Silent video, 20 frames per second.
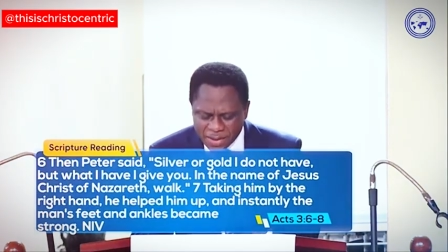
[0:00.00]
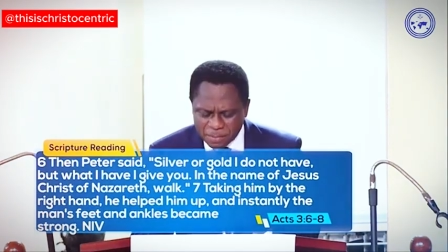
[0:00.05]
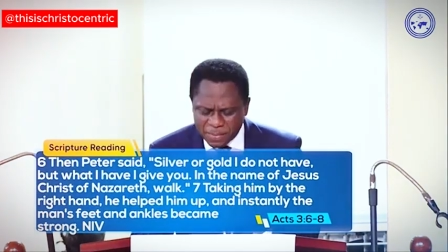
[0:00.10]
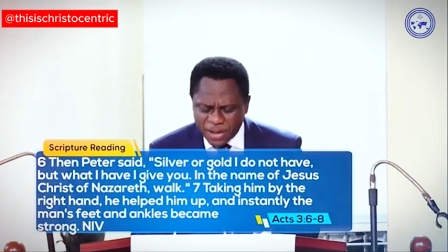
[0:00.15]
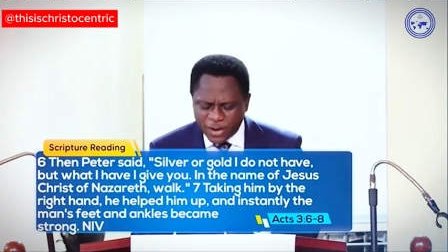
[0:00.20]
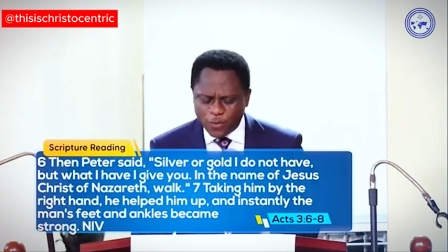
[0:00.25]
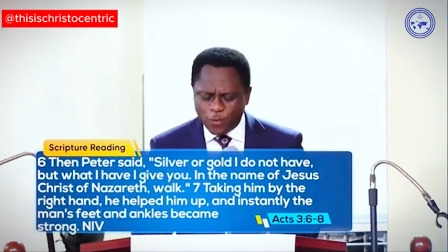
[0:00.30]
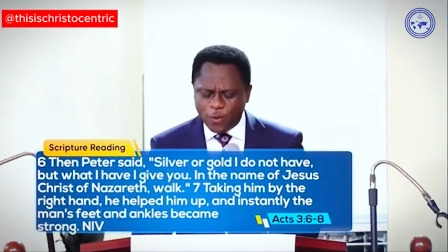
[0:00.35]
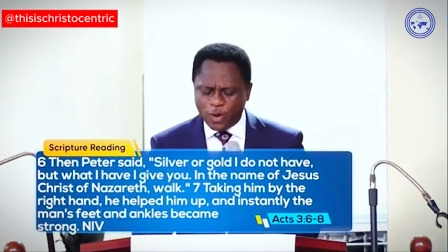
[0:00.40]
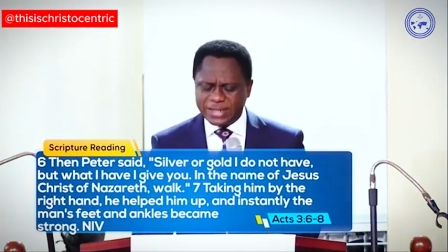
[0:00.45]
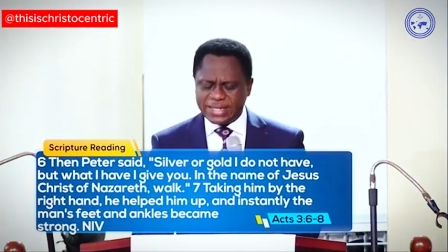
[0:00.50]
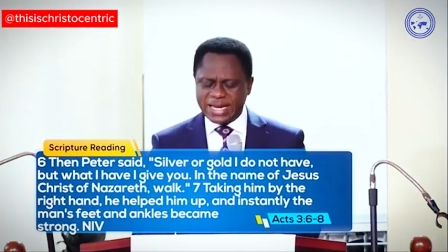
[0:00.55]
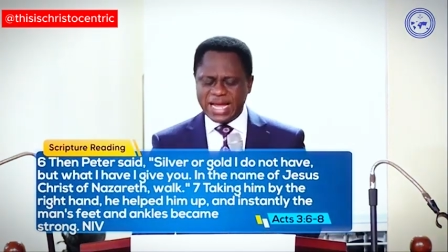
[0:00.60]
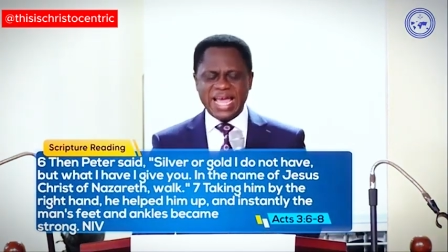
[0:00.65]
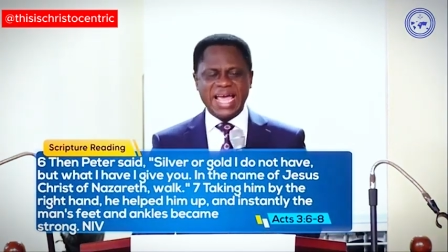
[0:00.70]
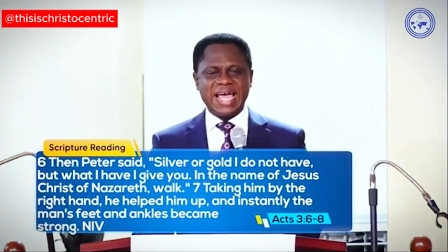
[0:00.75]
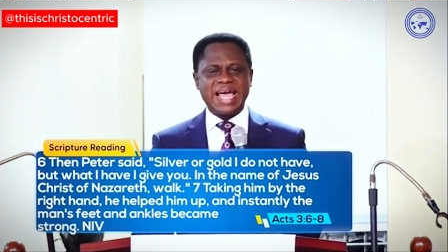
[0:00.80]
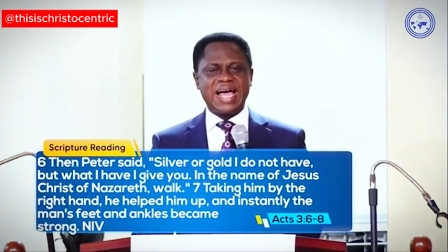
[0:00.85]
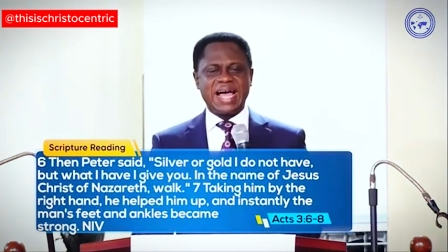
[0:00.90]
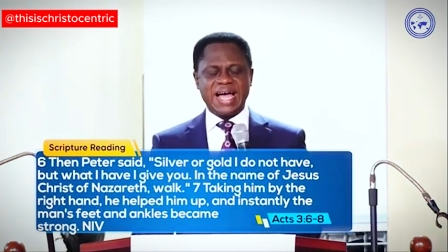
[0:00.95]
but what I
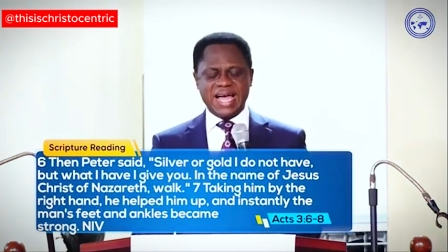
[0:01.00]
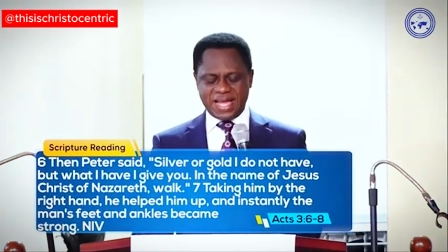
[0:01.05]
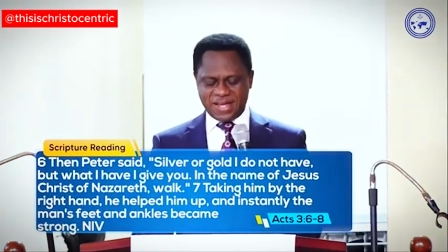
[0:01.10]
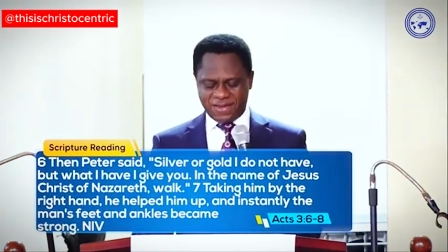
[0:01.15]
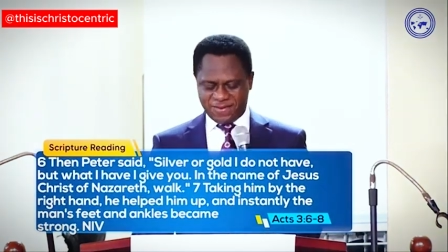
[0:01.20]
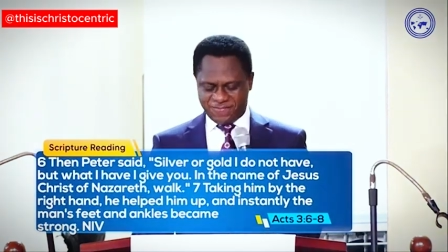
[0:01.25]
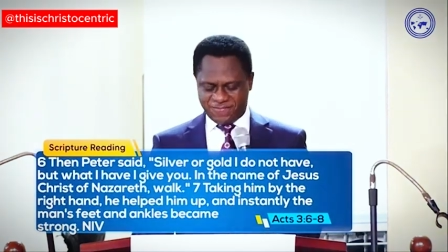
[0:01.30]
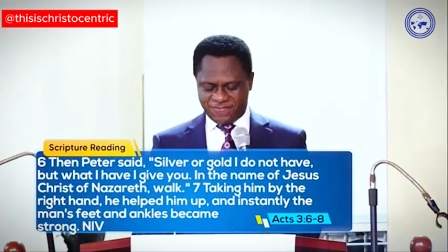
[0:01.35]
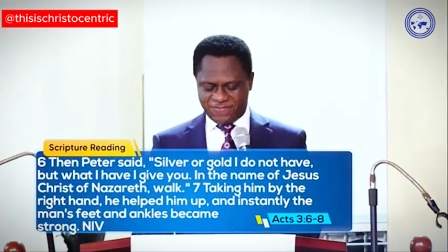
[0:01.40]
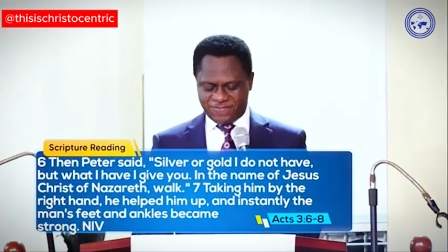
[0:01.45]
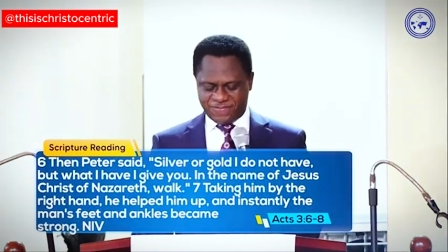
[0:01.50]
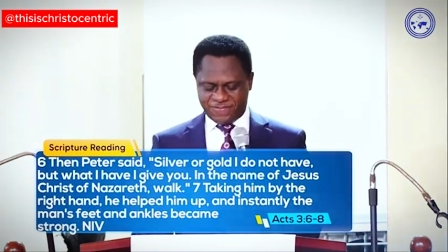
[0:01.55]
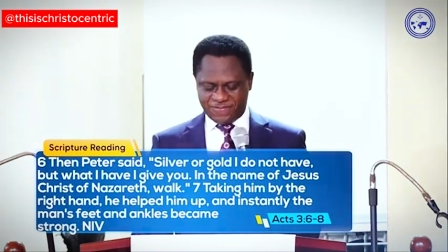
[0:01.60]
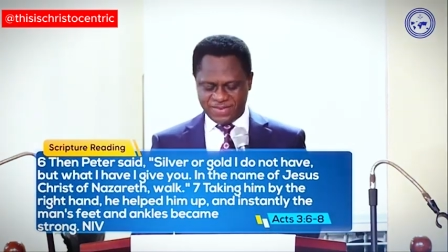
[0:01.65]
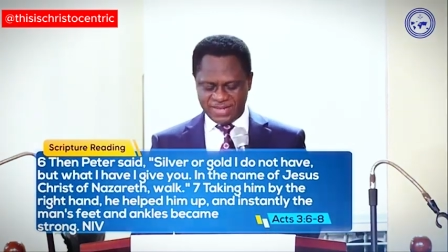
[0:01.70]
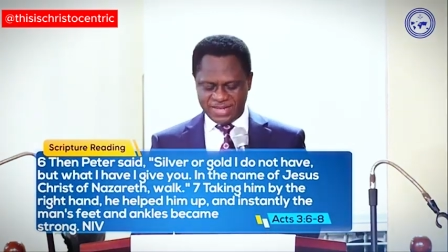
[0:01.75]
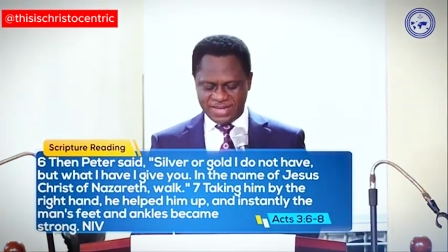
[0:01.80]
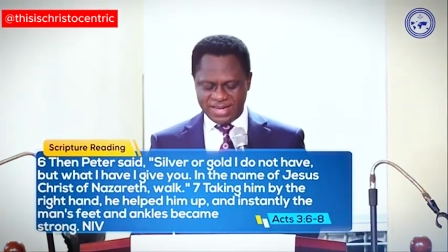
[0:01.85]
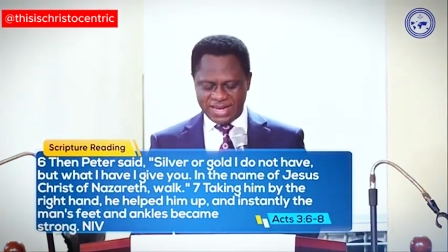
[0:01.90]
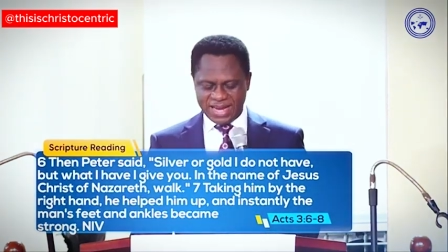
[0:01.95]
have
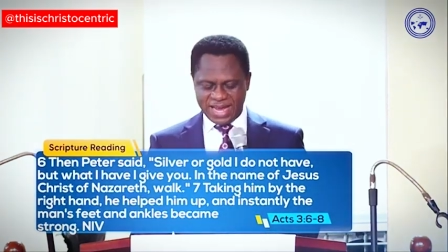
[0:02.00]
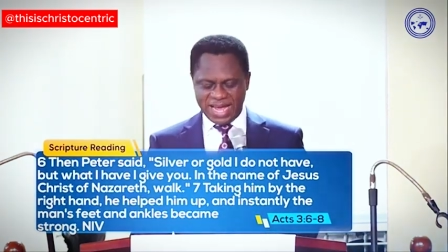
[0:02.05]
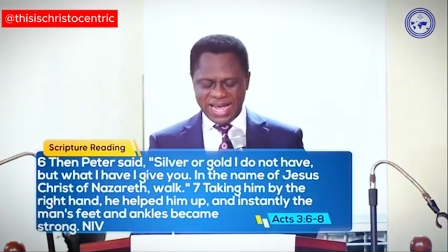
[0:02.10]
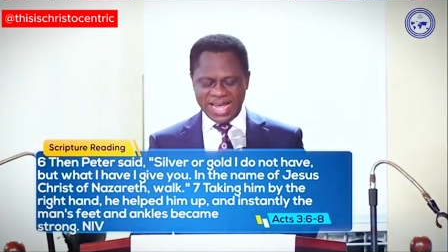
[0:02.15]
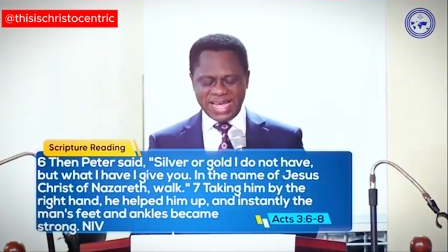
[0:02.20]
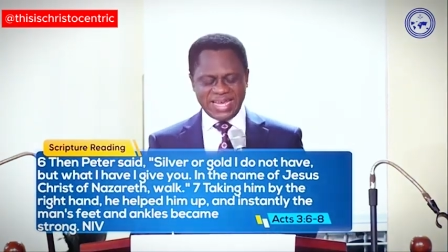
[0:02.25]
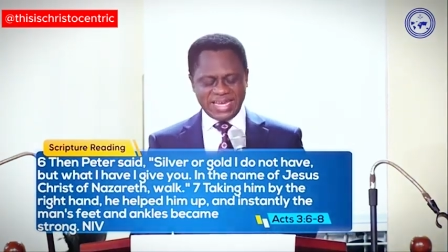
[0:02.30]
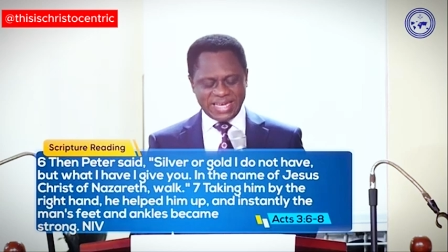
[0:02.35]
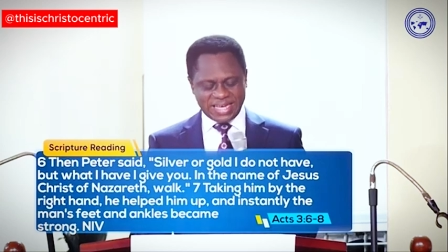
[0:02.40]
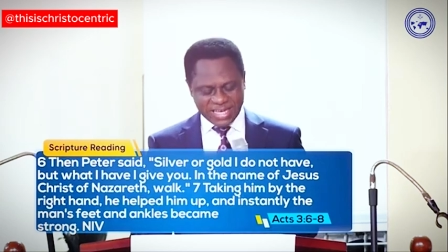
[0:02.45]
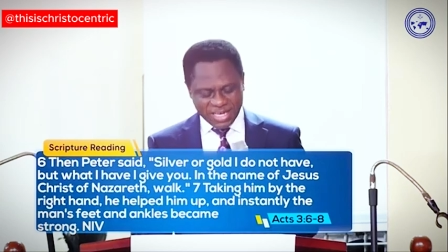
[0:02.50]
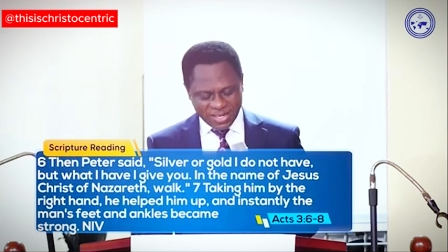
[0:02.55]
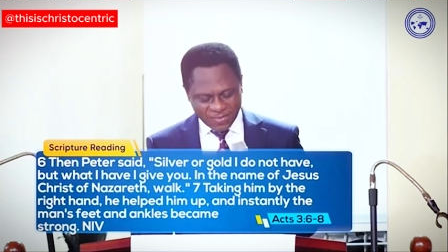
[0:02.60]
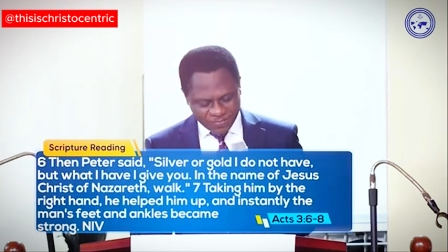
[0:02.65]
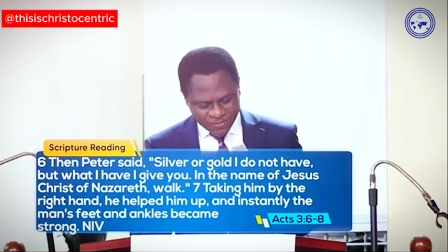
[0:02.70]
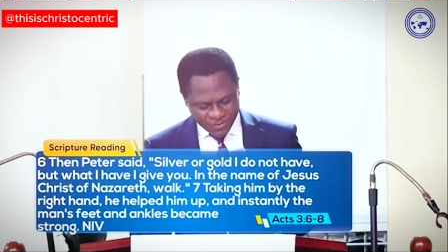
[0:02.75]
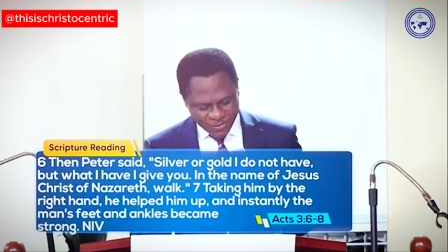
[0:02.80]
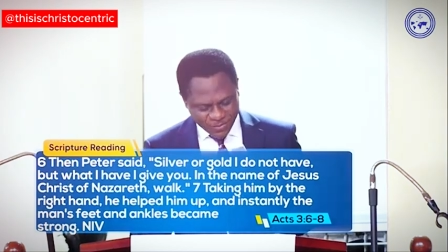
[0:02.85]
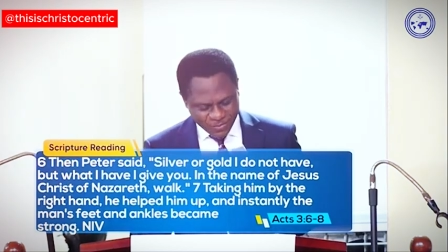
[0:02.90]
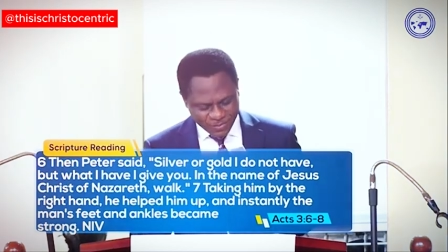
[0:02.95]
I
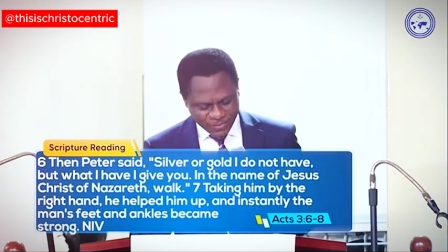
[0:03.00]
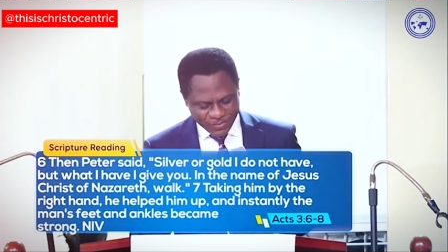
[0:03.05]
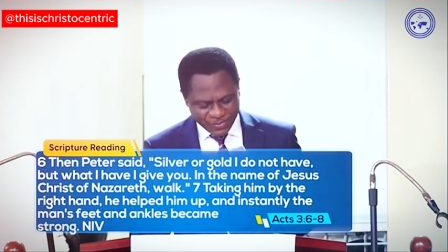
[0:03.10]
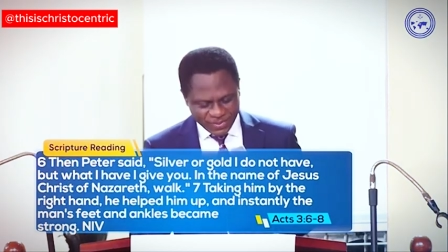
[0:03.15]
give you.